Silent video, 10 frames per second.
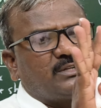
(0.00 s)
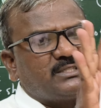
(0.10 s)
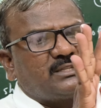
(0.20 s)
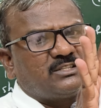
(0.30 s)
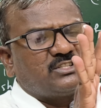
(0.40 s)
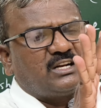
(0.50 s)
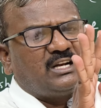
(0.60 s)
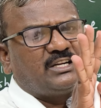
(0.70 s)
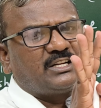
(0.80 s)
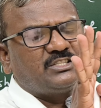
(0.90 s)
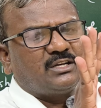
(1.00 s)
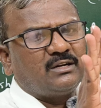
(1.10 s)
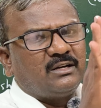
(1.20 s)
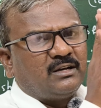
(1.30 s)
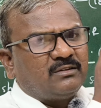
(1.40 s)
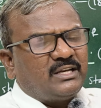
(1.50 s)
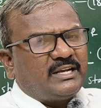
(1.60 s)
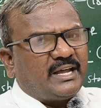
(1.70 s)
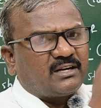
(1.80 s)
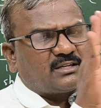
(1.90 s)
What is Russian literature?
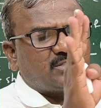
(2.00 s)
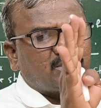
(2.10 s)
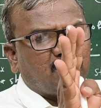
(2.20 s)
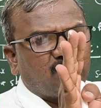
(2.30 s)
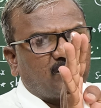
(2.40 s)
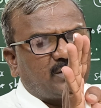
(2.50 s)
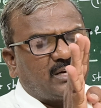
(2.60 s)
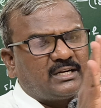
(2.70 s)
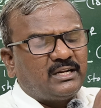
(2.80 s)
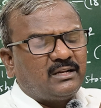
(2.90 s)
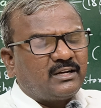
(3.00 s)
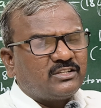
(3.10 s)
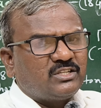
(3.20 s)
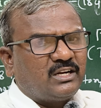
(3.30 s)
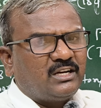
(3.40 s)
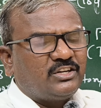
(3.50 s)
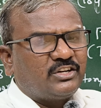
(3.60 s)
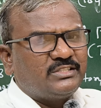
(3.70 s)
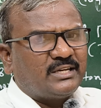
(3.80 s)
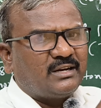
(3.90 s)
The characteristic of Russian
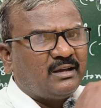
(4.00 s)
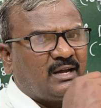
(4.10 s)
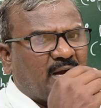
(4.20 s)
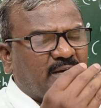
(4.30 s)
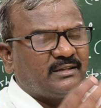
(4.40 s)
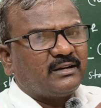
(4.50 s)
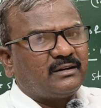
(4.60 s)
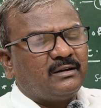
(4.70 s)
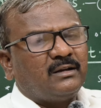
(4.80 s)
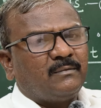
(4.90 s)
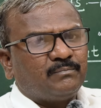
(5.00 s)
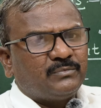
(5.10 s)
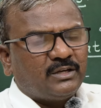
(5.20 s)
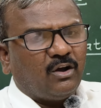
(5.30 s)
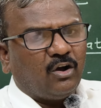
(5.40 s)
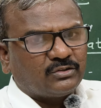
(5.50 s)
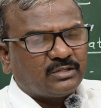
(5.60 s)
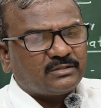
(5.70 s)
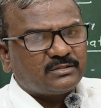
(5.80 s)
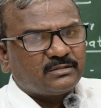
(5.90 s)
literature, and the
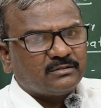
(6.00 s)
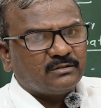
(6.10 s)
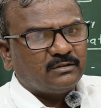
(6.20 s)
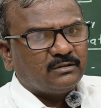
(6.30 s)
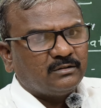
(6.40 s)
authors